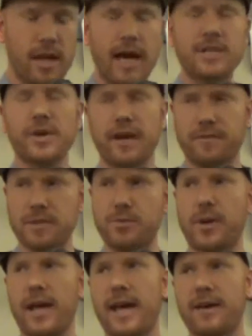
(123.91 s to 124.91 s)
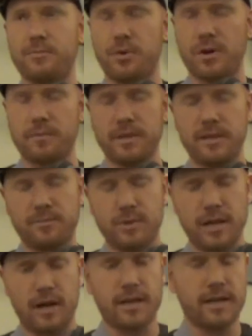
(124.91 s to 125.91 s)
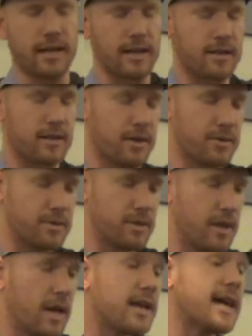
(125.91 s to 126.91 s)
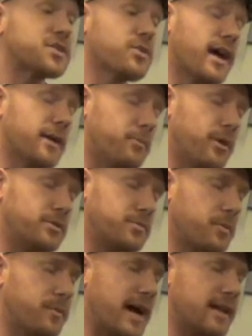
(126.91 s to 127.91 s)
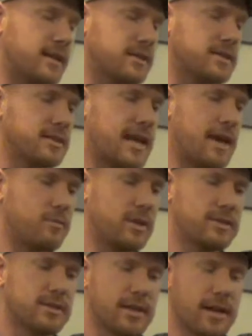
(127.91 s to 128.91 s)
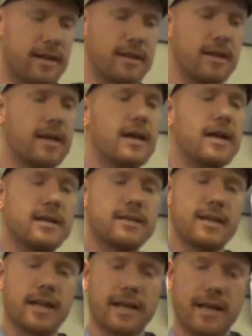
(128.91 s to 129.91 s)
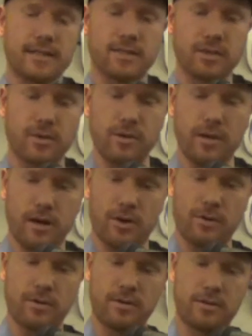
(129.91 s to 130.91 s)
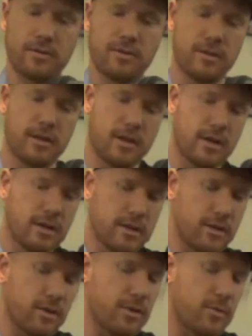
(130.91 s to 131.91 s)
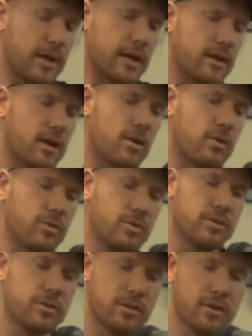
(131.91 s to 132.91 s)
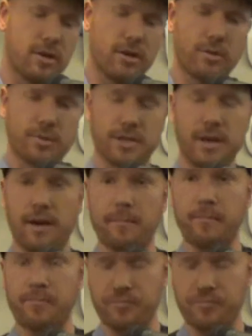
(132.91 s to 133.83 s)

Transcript: I drank for 2.5 more. Believe me, y'all, I cut it close. Not trying to boast, but my addictions had me stuck until I got so low, the only way to go was up.